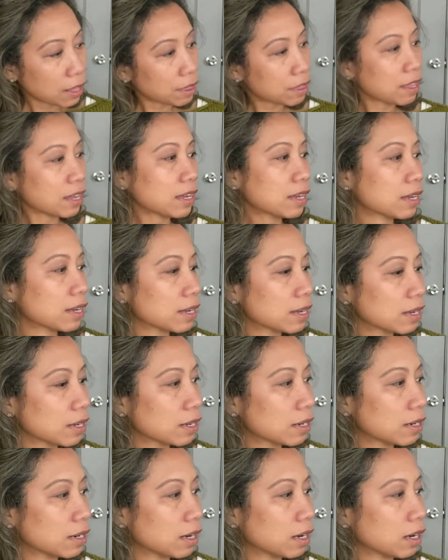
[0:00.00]

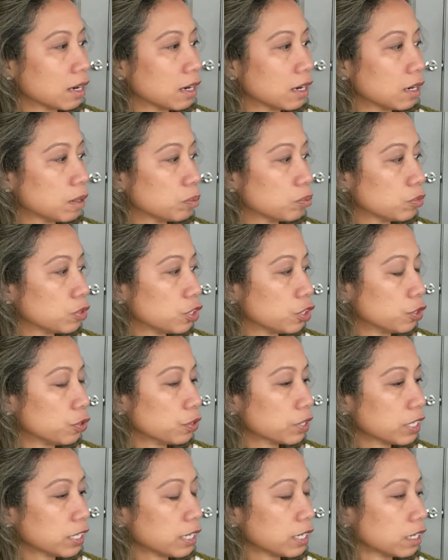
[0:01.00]
Then the
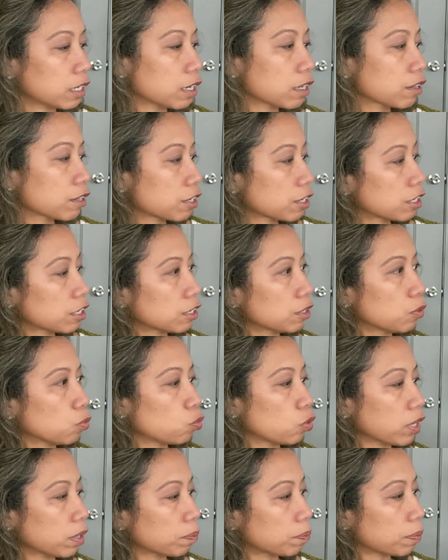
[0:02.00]
only other
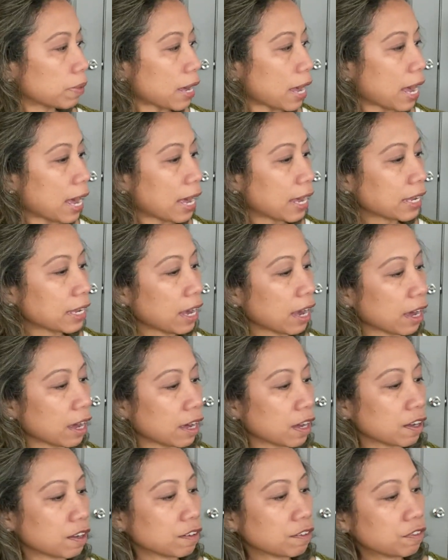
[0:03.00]
whip I
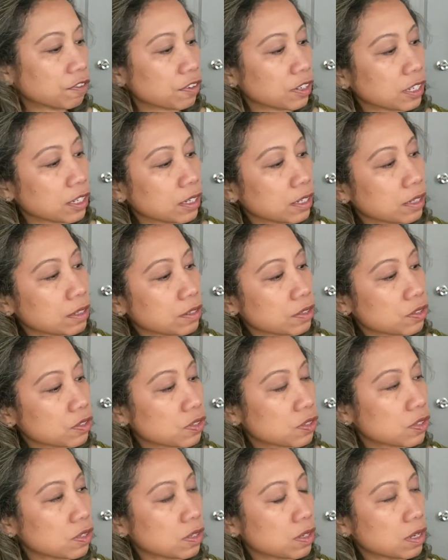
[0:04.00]
have
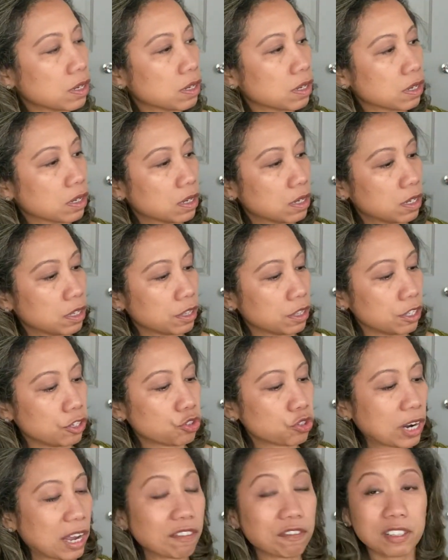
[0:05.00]
is the
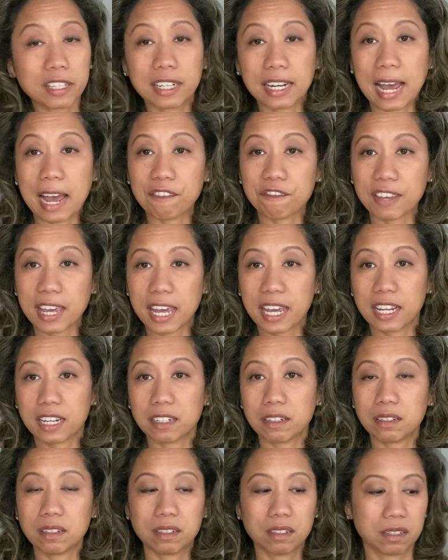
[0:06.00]
Traveling
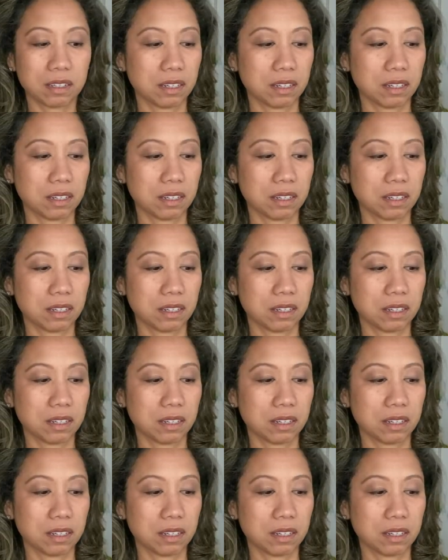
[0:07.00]
Afghan